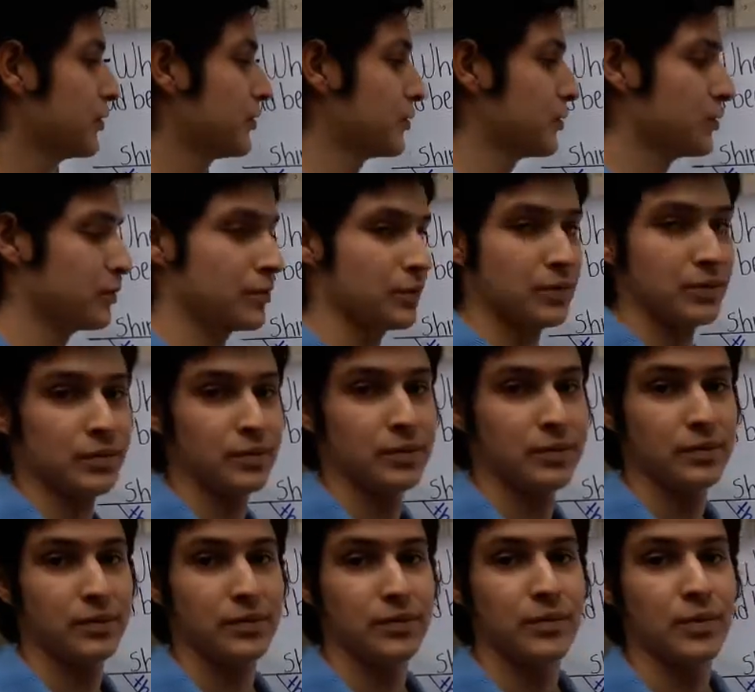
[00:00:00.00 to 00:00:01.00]
to do
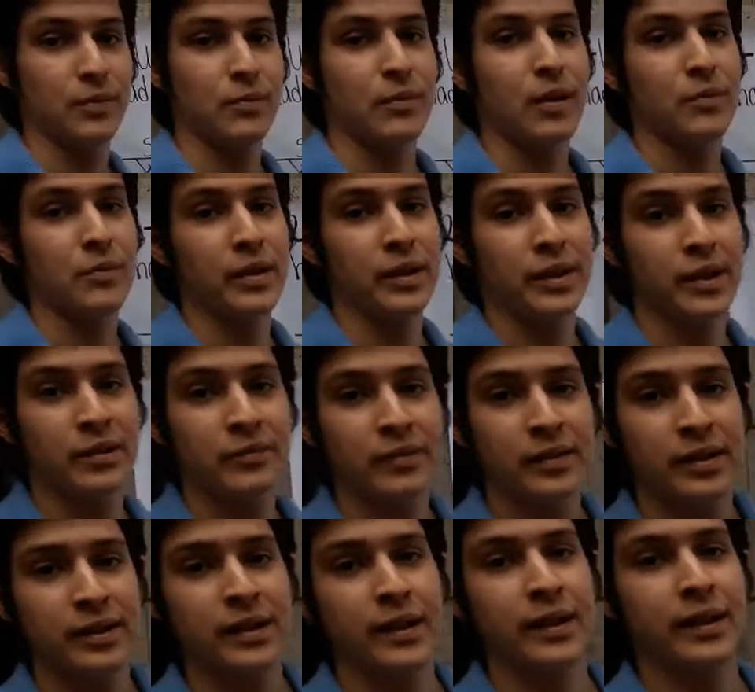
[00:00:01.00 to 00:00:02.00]
what we did
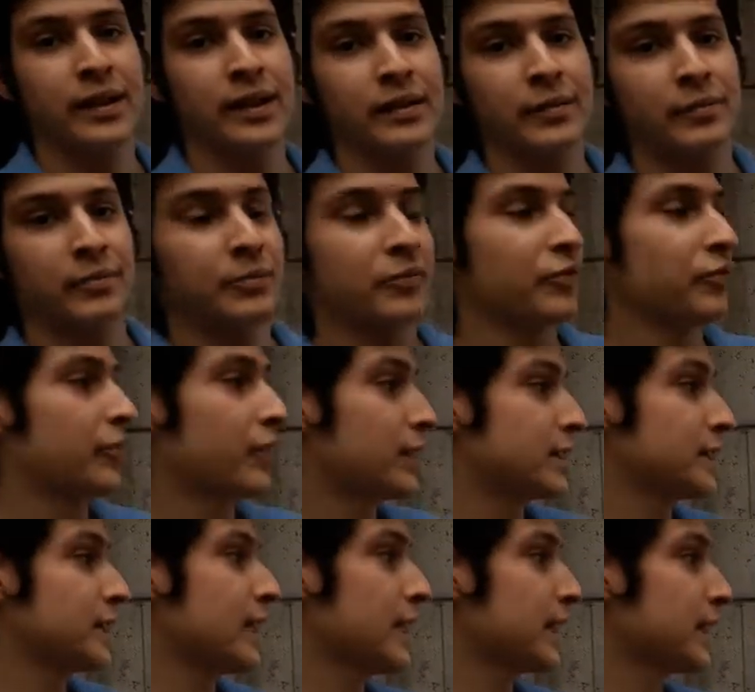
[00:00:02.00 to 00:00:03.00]
with the
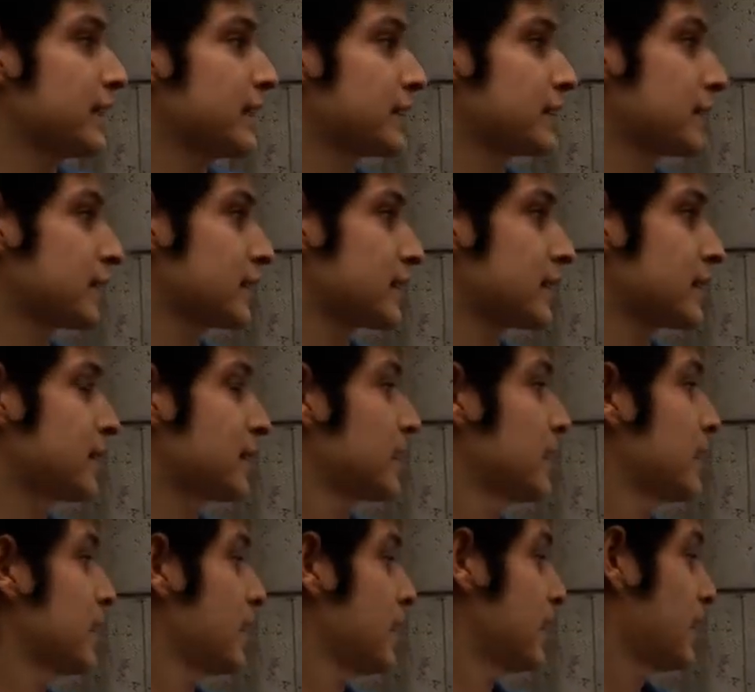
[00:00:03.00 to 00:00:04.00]
first sentence.
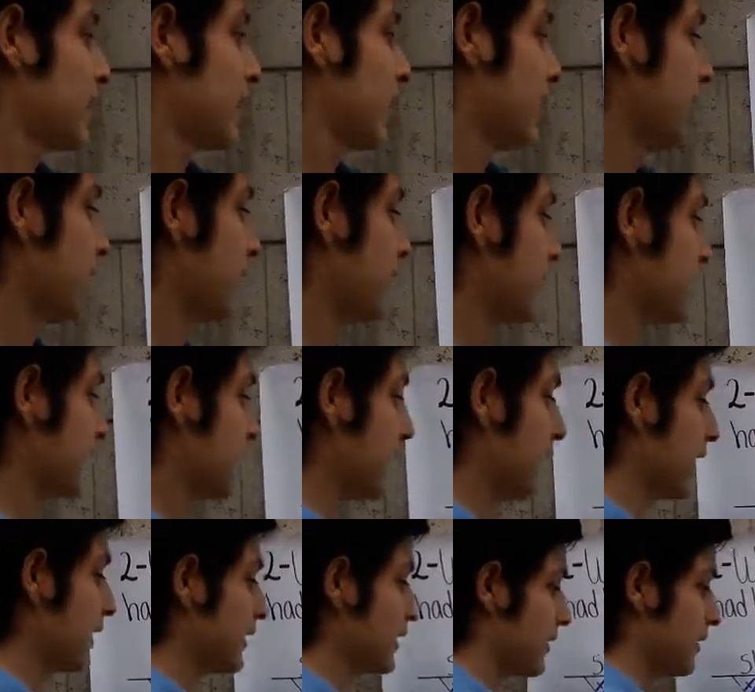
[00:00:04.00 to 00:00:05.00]
In this
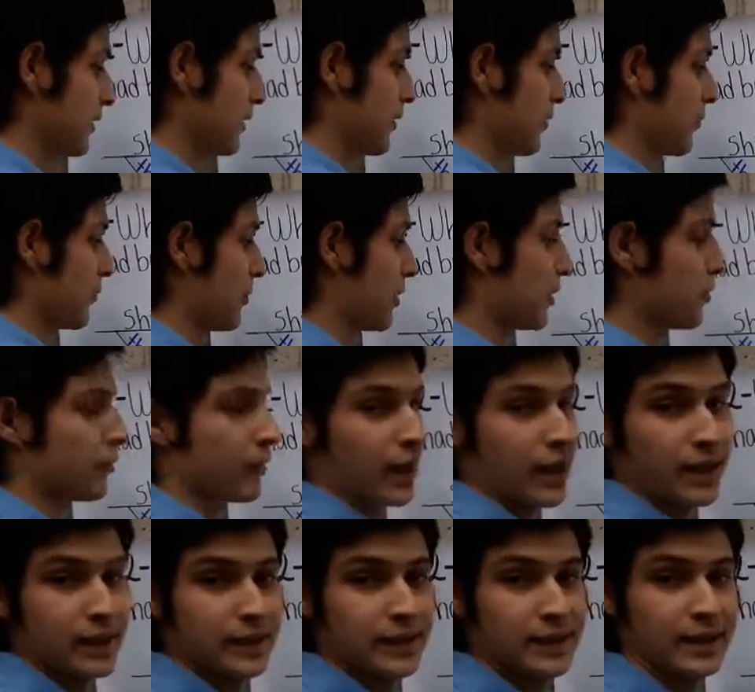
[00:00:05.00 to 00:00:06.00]
case, we
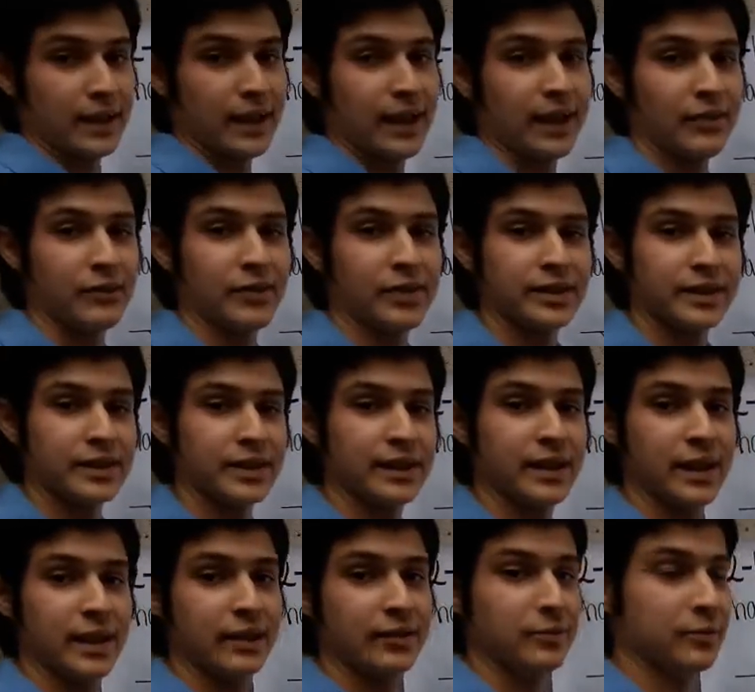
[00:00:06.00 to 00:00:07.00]
write a
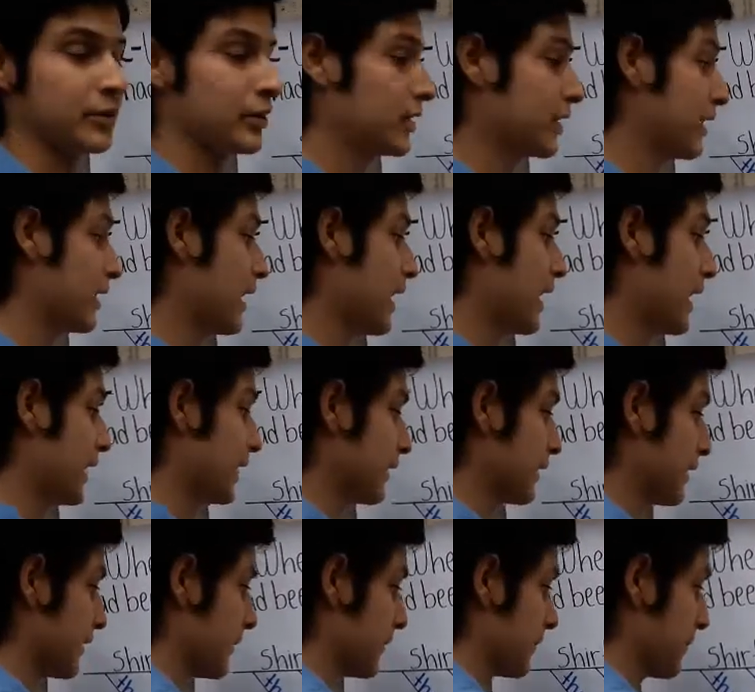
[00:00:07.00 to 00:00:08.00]
vertical broken
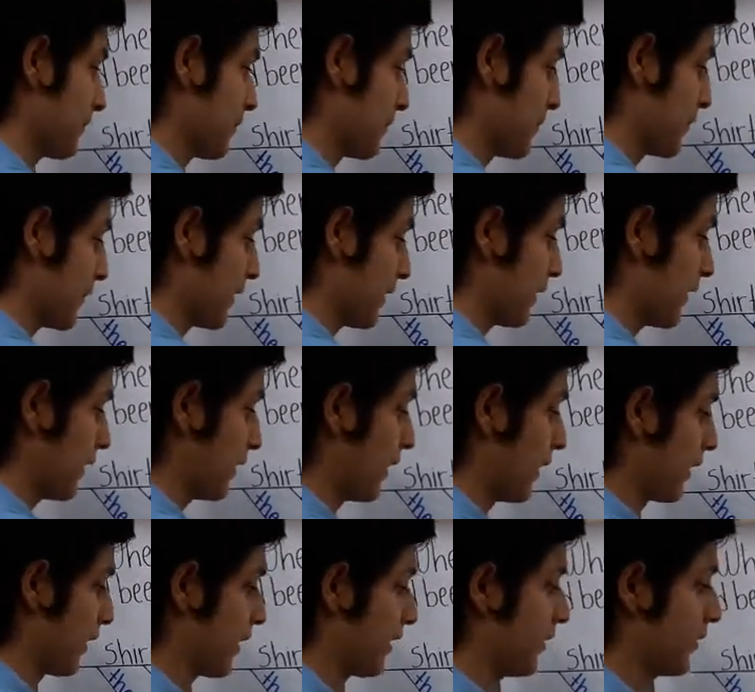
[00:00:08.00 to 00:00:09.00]
line
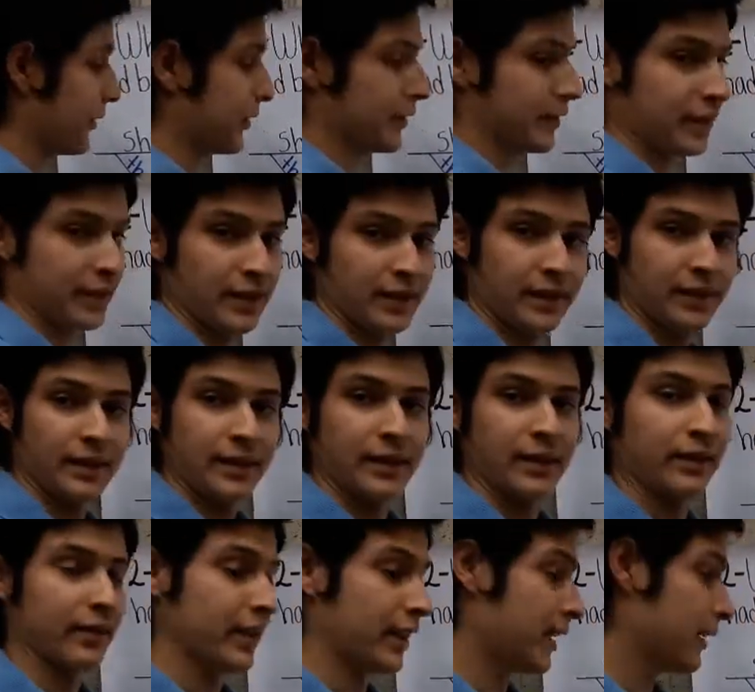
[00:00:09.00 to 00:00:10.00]
here.
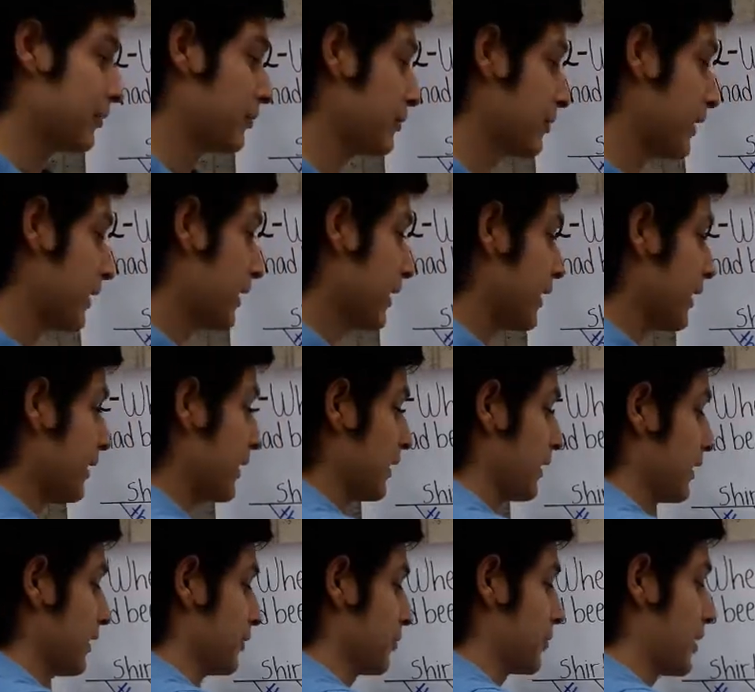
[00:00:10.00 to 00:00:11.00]
Then we
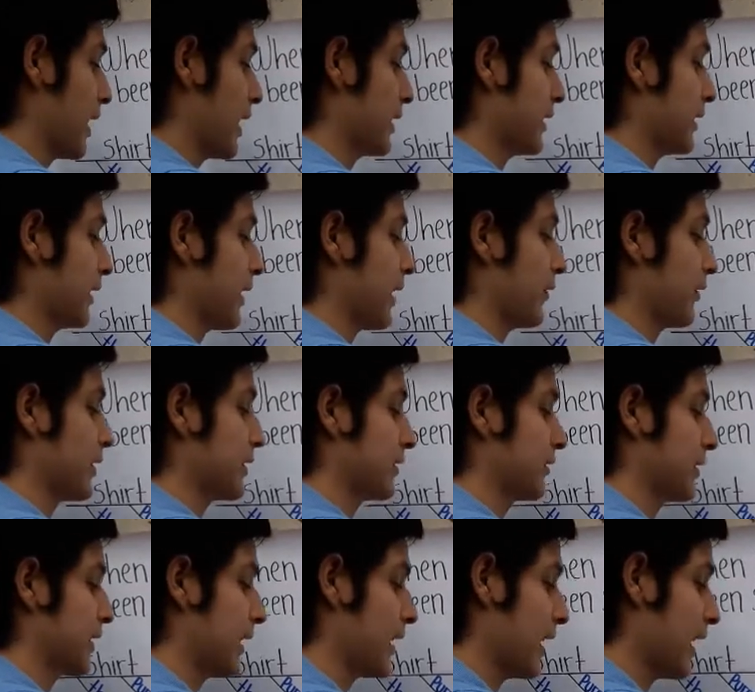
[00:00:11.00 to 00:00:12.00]
write a
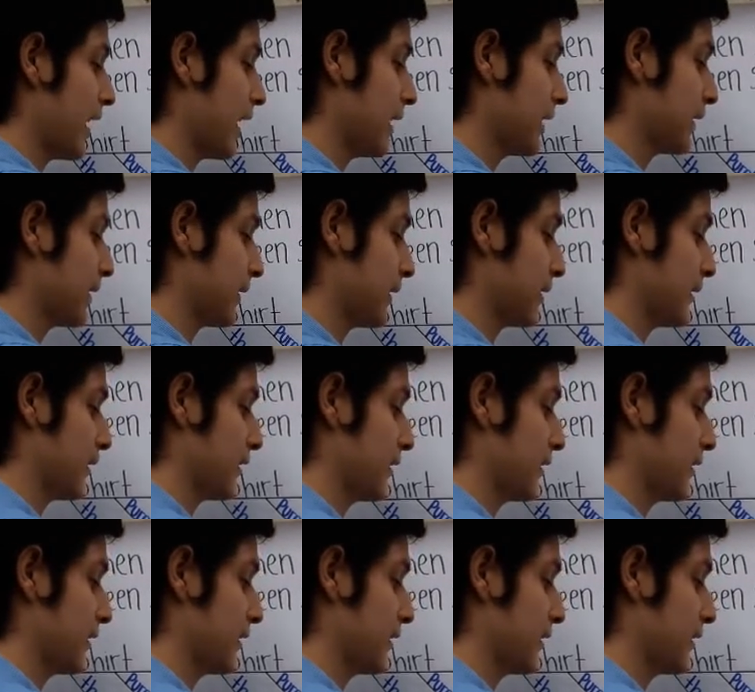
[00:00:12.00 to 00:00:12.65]
horizontal line,